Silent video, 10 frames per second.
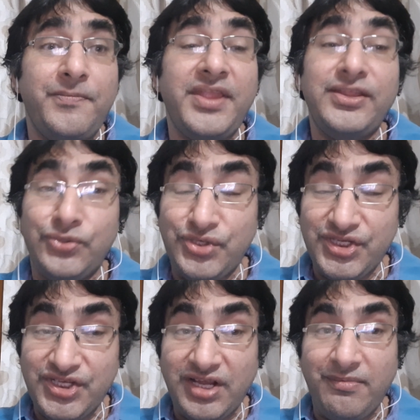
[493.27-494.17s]

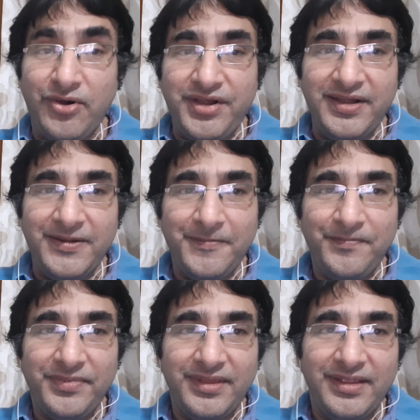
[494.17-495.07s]
enthusiastic about it,
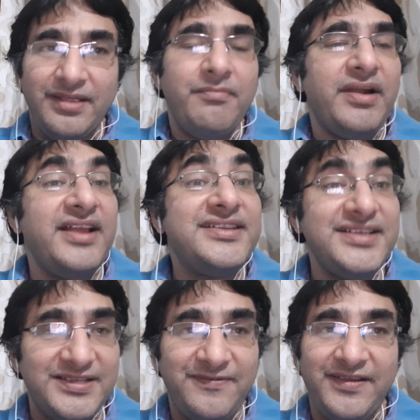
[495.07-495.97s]
but I
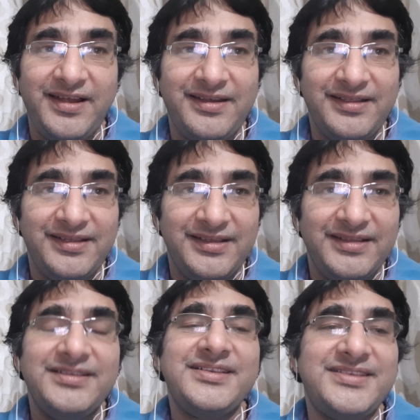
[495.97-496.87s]
just felt
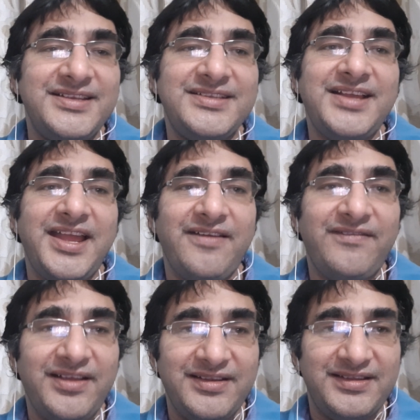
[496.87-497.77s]
that since I have
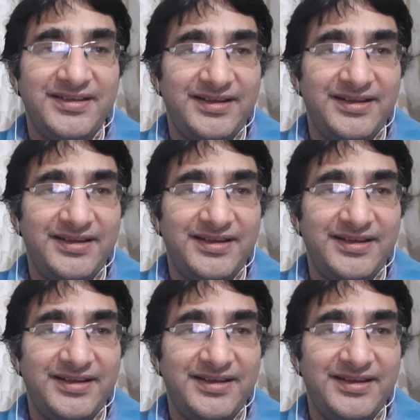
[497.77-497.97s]
done